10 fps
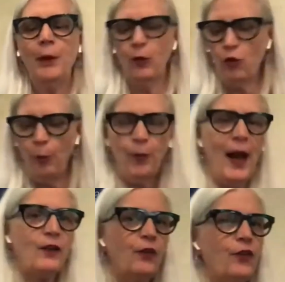
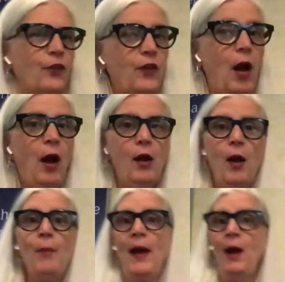Spiritual practices
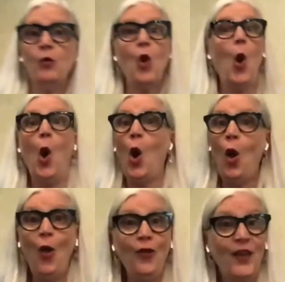are about
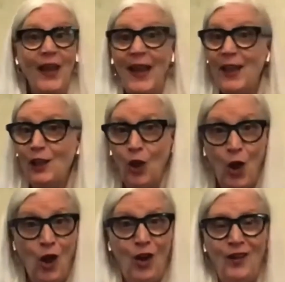all
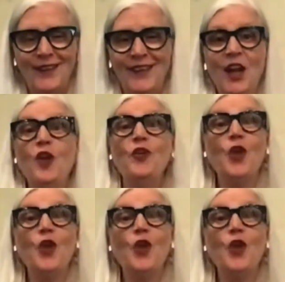day long,